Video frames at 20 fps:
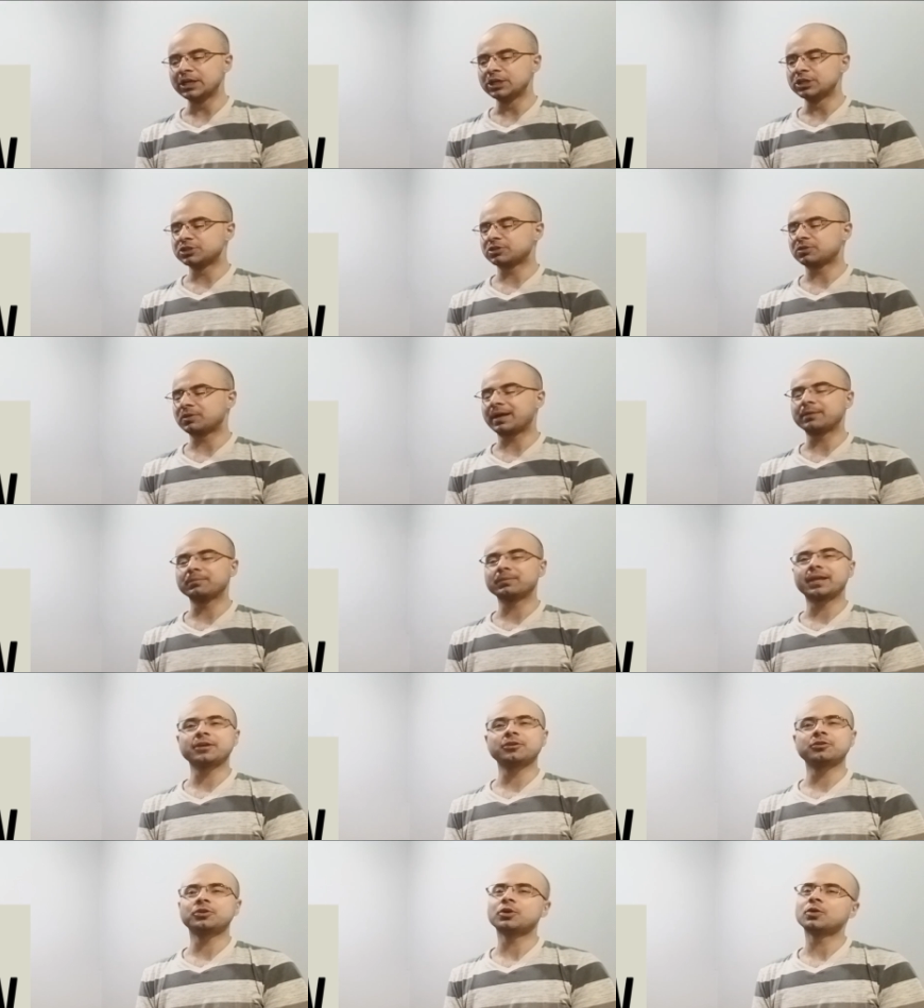So I'm
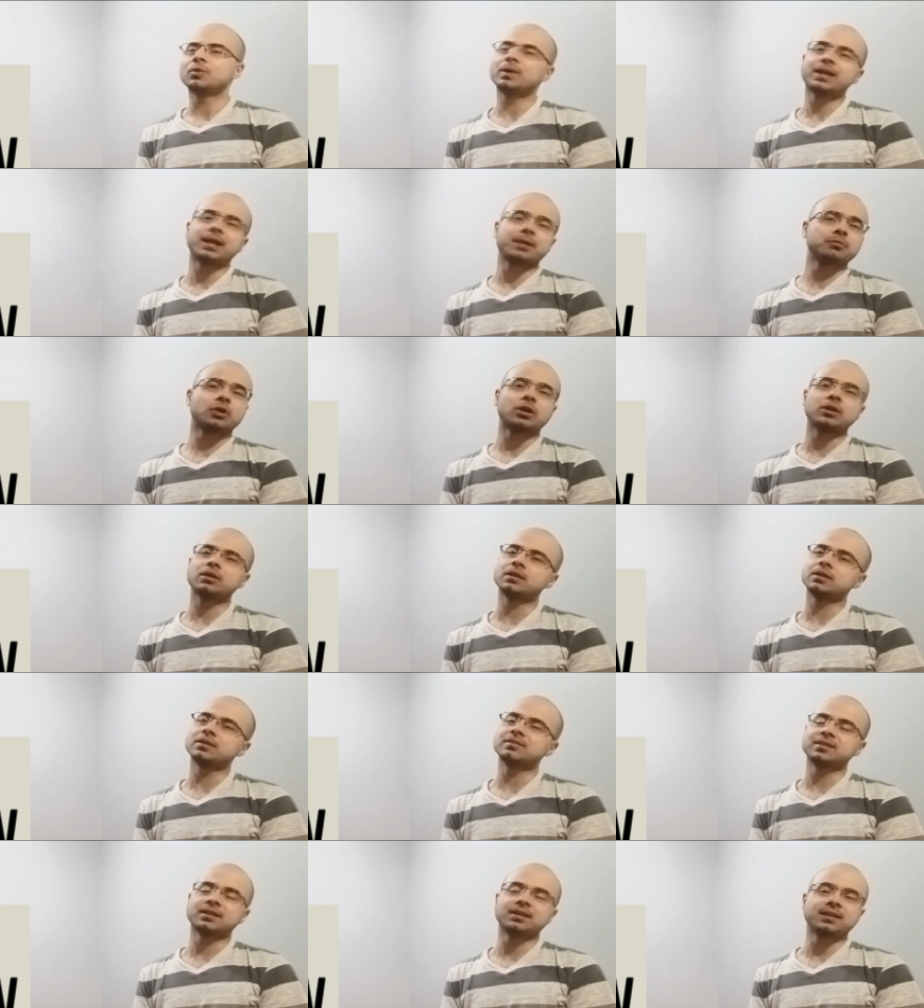like, you know what? I'm not
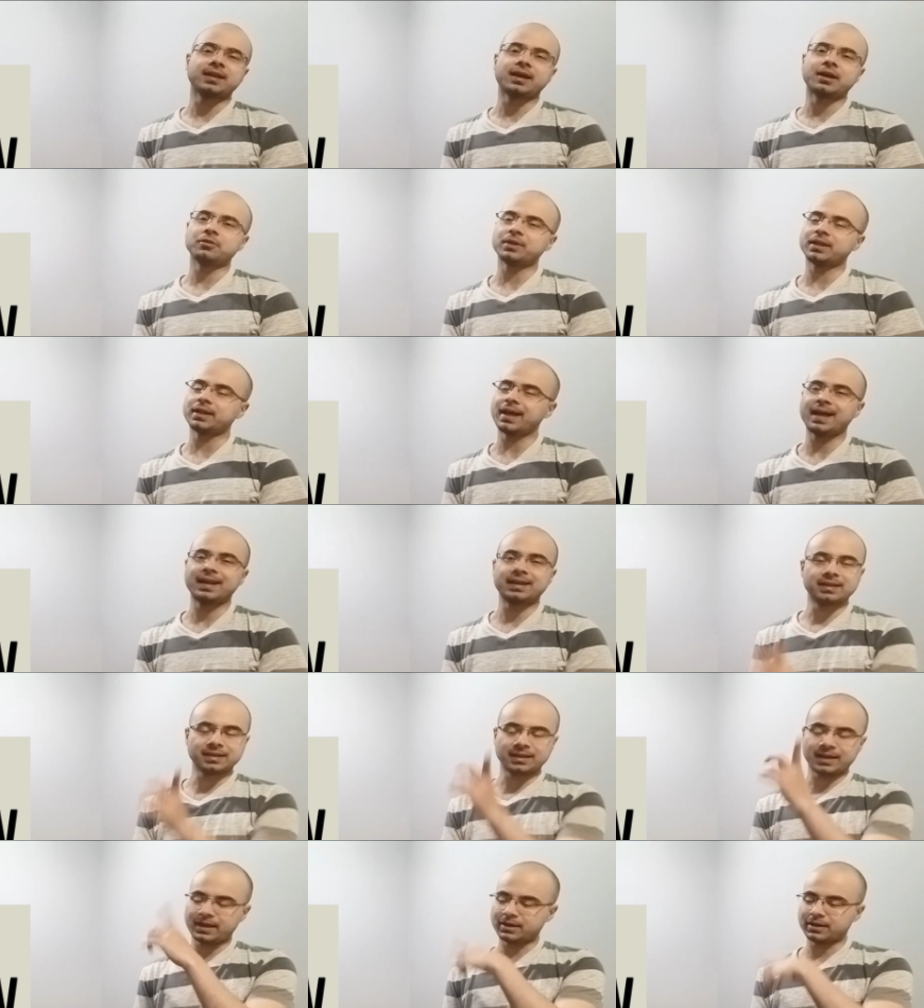gonna sit down and ed
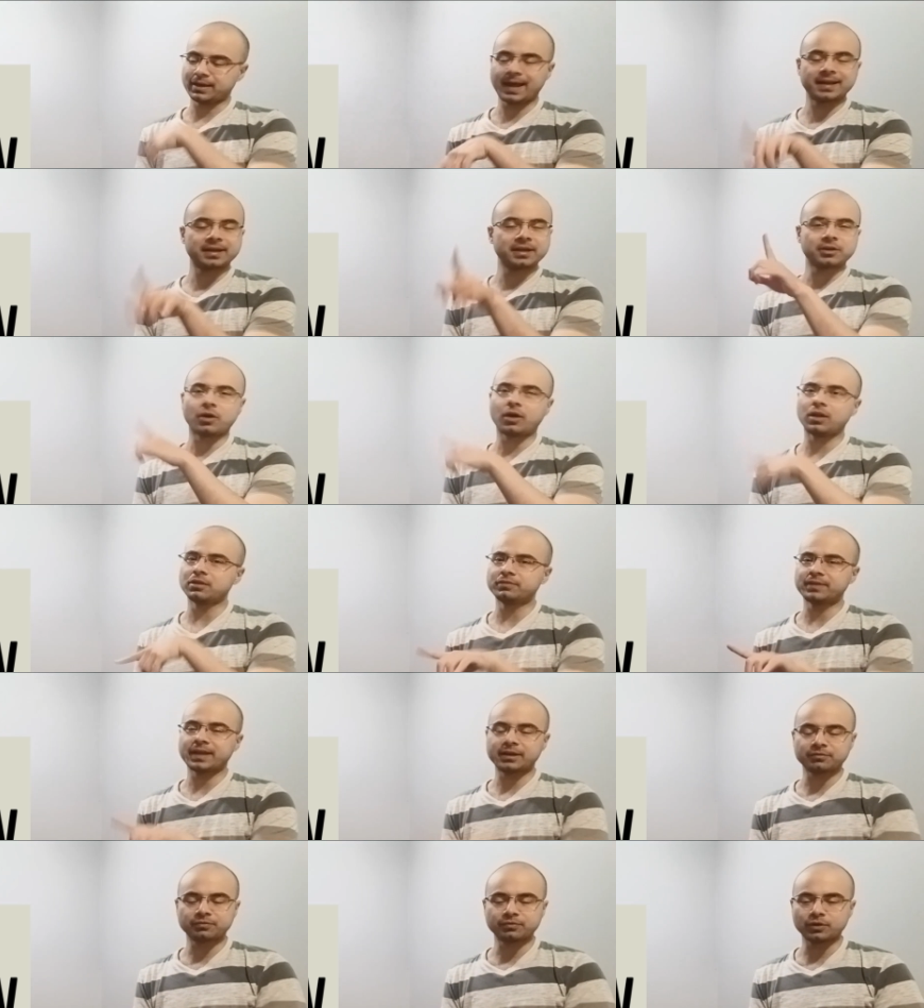and edit all of
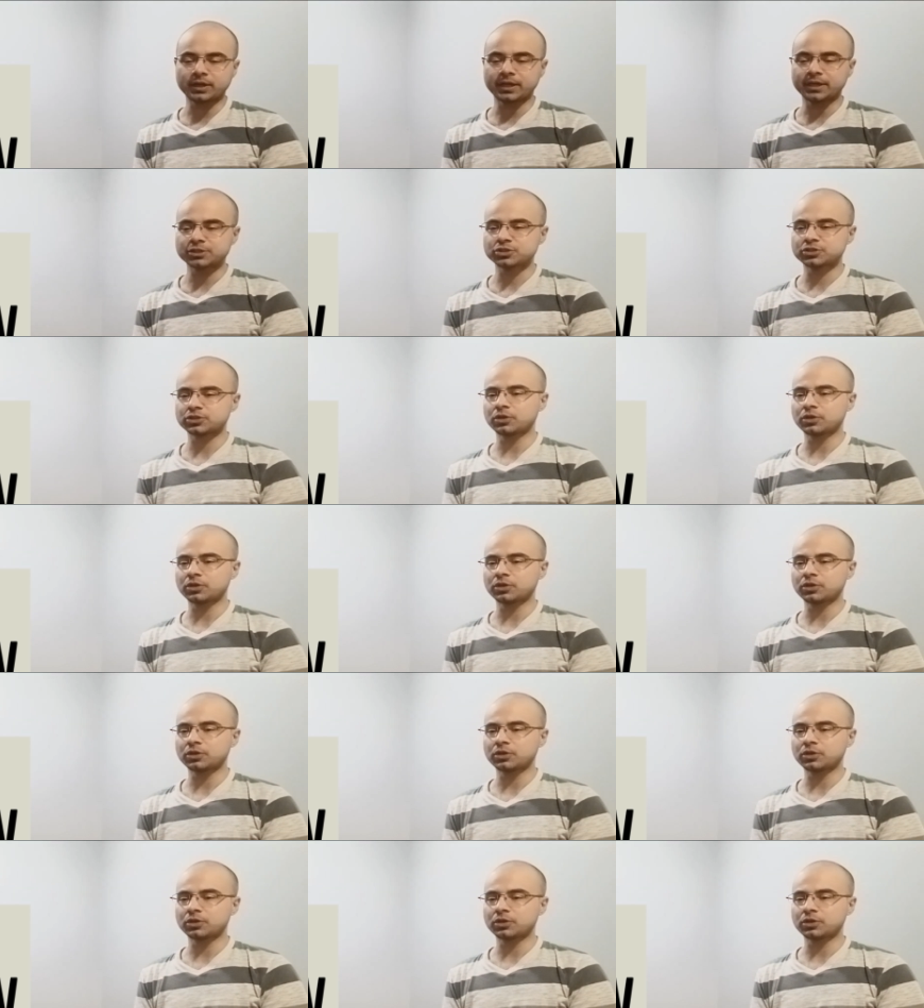that footage.